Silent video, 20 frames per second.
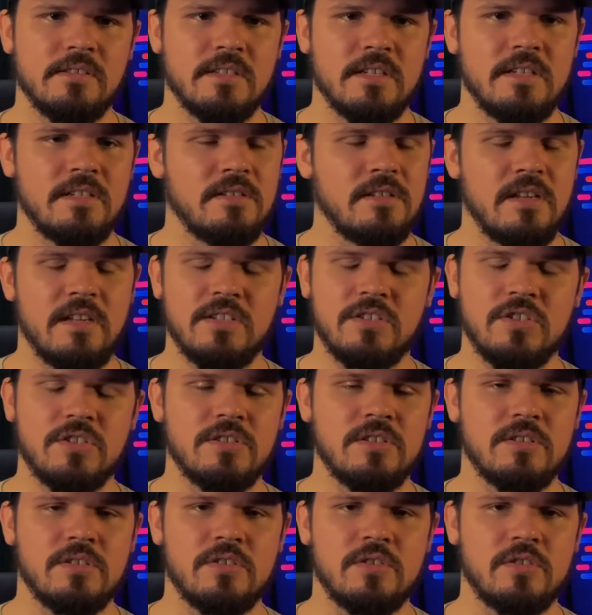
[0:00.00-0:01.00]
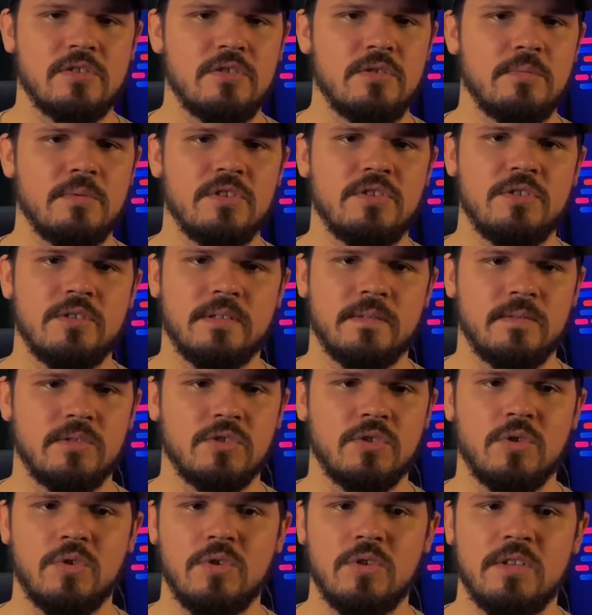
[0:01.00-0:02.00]
It's just a super useful
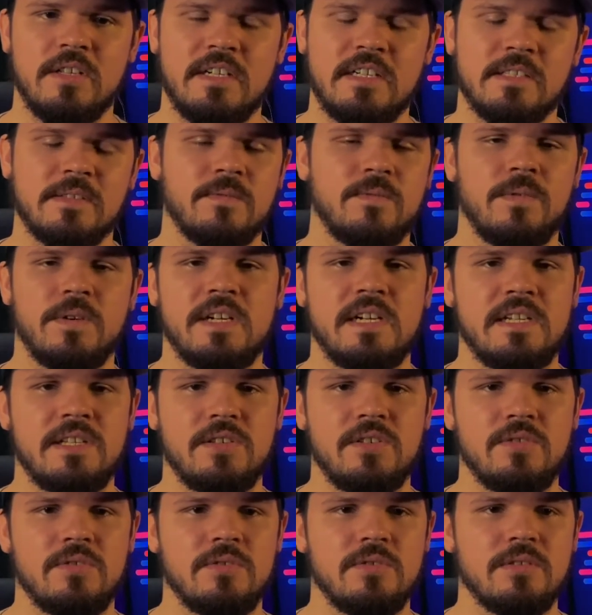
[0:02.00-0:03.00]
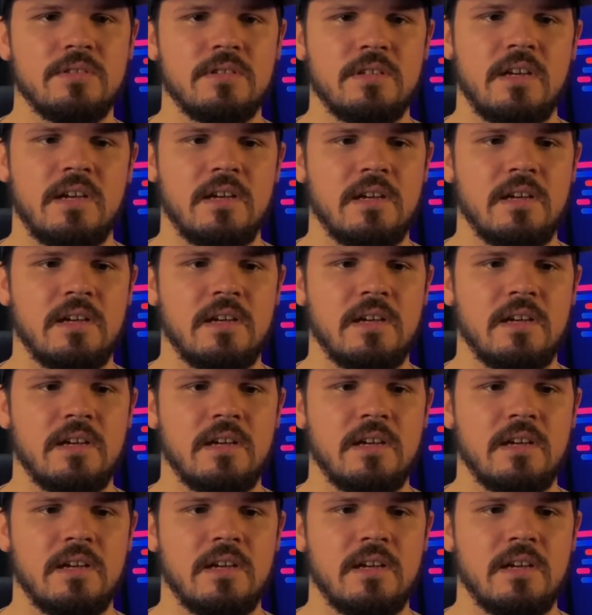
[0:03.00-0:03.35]
tool and it's free to use.